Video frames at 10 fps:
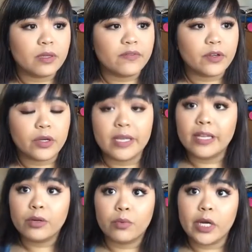If you're
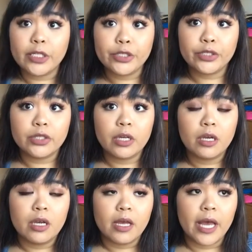in a rush,
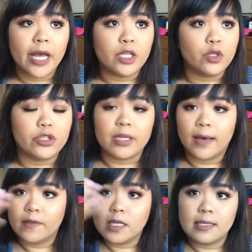you just
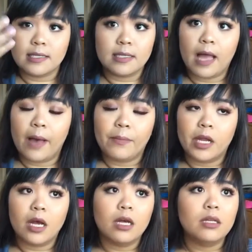have to slap
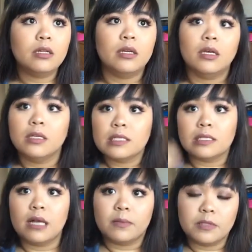it on,
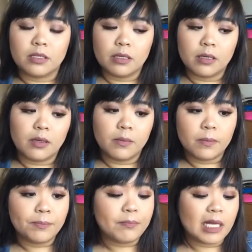slap
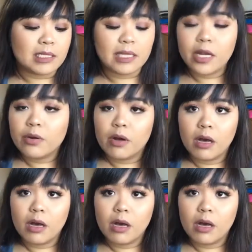some mascara